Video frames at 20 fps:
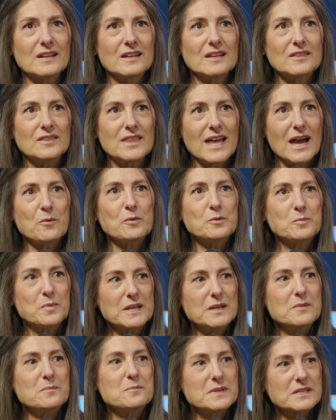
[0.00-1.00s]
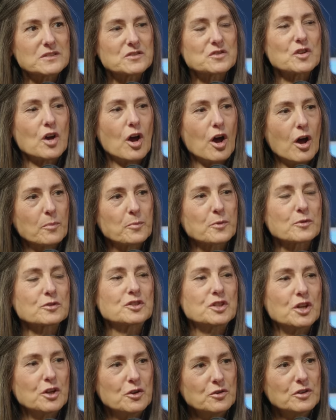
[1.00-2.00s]
that would be a missed
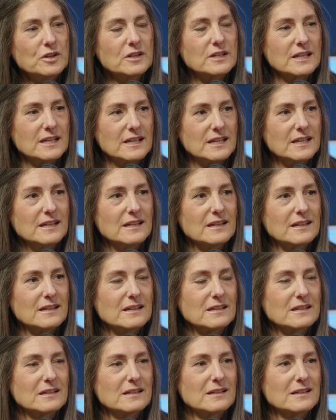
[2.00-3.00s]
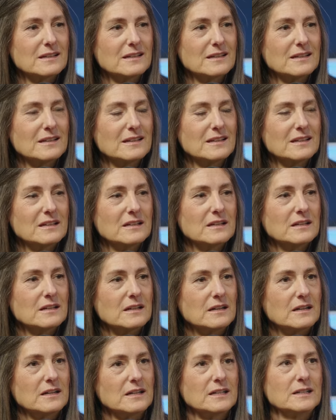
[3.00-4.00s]
opportunity
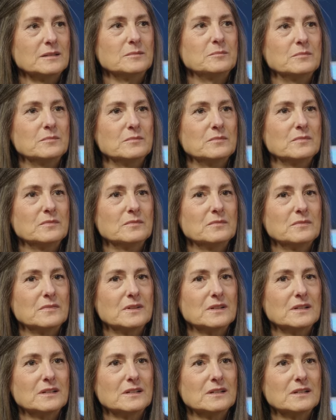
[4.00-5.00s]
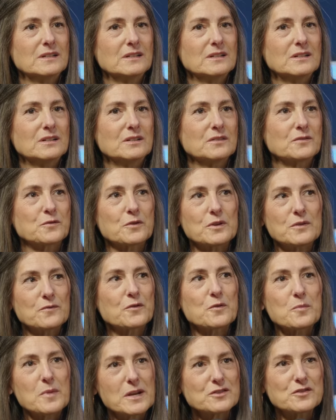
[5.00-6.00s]
for
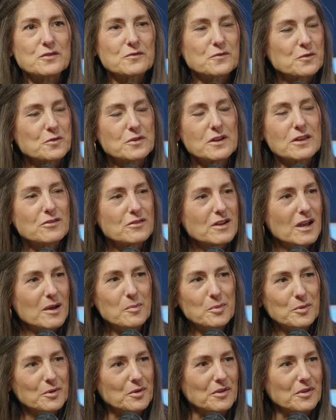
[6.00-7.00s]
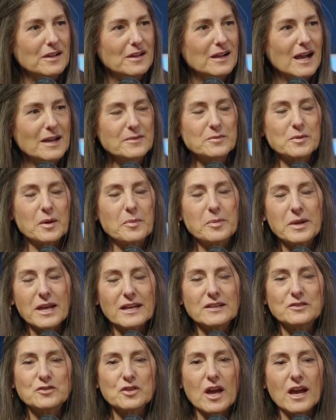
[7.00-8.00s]
information for another couple. I
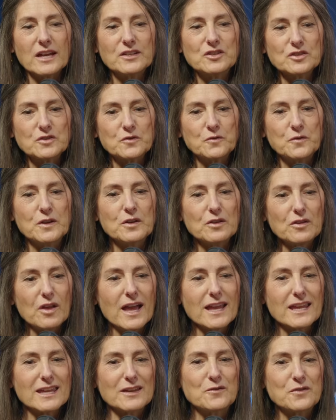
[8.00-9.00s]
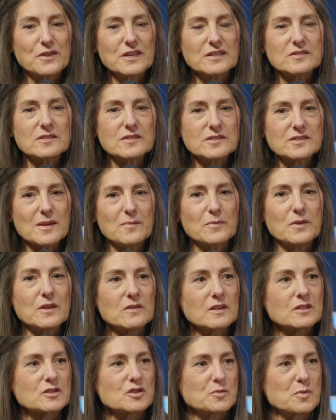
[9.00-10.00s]
mean, I just feel like if this is something
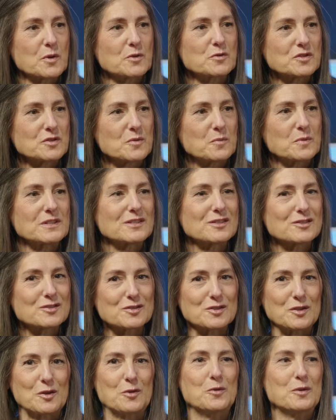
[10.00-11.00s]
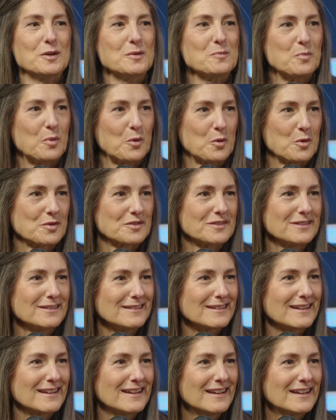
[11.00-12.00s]
that's supposed to be so important
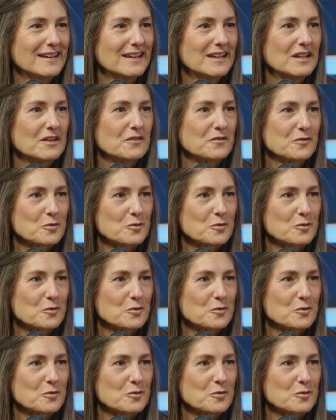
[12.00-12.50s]
for a